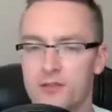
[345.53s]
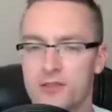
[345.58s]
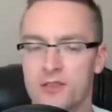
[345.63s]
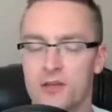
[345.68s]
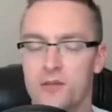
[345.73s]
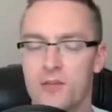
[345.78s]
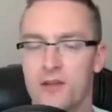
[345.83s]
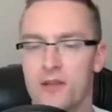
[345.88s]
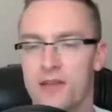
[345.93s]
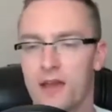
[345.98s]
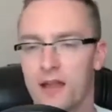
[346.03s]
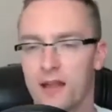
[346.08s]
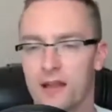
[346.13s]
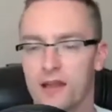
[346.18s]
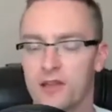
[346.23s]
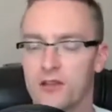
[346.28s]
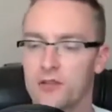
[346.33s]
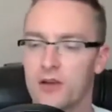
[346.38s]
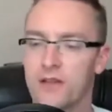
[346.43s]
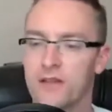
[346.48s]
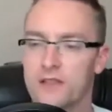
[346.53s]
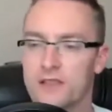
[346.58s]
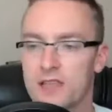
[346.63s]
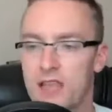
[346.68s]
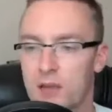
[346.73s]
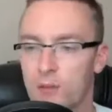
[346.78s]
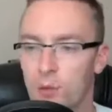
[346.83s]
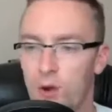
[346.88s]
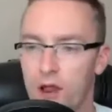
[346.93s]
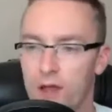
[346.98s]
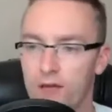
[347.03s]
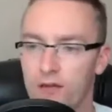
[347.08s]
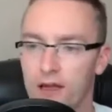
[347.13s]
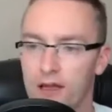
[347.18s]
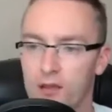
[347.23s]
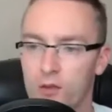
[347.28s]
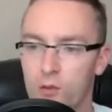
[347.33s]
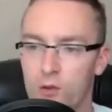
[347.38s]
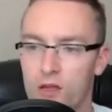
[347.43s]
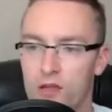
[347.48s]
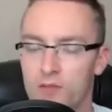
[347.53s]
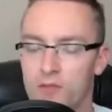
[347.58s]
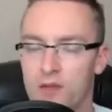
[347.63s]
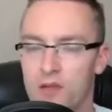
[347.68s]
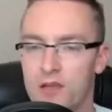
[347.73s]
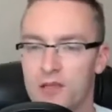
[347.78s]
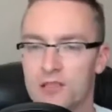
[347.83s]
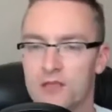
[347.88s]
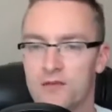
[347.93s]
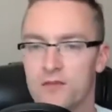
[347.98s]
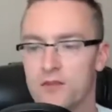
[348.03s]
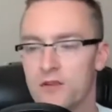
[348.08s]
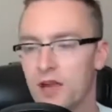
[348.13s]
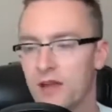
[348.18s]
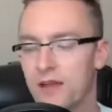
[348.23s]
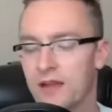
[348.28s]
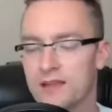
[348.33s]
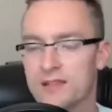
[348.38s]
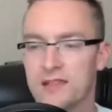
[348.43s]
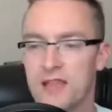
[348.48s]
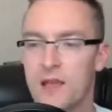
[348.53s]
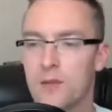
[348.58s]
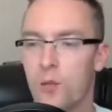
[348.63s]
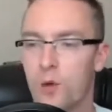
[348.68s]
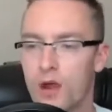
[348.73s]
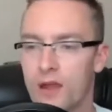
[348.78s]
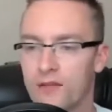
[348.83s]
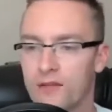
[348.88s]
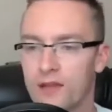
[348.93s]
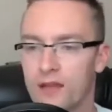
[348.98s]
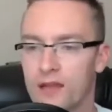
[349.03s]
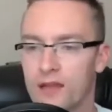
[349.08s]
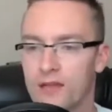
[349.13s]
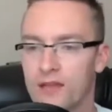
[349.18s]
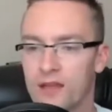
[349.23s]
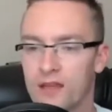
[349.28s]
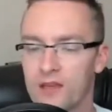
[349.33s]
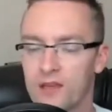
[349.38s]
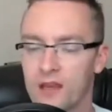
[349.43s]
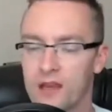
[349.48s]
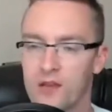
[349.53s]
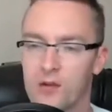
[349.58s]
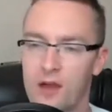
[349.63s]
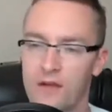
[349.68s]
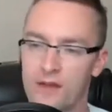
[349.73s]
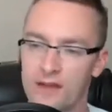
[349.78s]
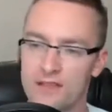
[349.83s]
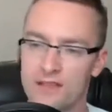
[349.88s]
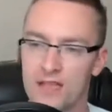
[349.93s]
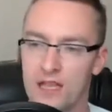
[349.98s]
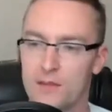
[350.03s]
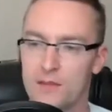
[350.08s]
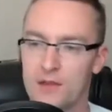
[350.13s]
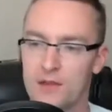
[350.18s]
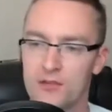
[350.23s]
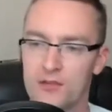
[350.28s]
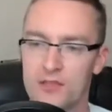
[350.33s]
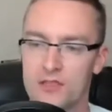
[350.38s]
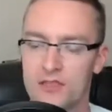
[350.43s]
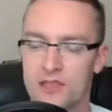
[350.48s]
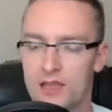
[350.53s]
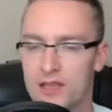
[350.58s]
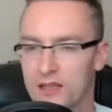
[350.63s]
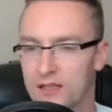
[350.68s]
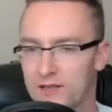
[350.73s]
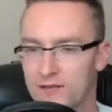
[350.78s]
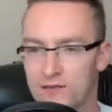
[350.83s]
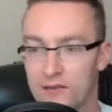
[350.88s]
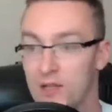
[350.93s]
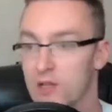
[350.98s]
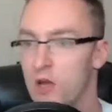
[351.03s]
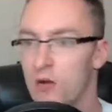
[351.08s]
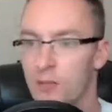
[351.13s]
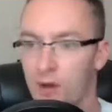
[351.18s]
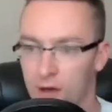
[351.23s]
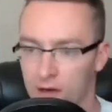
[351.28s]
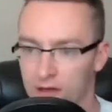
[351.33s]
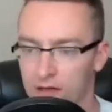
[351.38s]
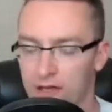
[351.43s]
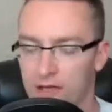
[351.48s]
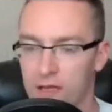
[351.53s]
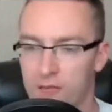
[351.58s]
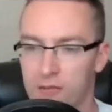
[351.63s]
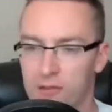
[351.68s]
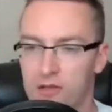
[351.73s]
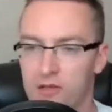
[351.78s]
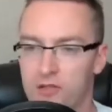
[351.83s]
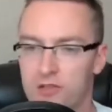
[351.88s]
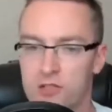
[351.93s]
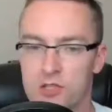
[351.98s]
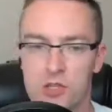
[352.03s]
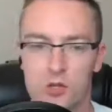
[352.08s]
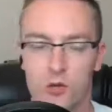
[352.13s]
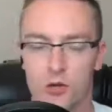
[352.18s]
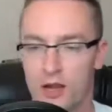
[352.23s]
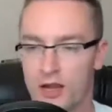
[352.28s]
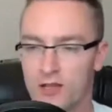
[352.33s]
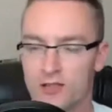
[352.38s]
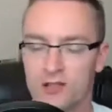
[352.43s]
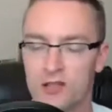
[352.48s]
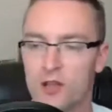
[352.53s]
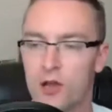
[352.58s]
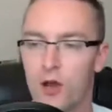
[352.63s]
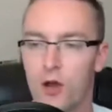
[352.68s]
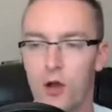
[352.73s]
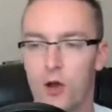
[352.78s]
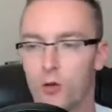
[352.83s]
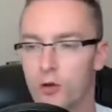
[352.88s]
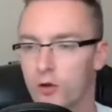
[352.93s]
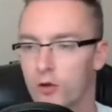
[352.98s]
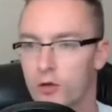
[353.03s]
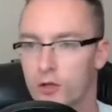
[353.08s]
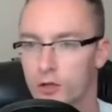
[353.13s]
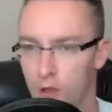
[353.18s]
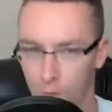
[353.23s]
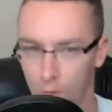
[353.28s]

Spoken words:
somebody that like you're on the same wavelength with, because if you're on that same wavelength and you have that same interest, like if video marketing appeals to you or SEO or,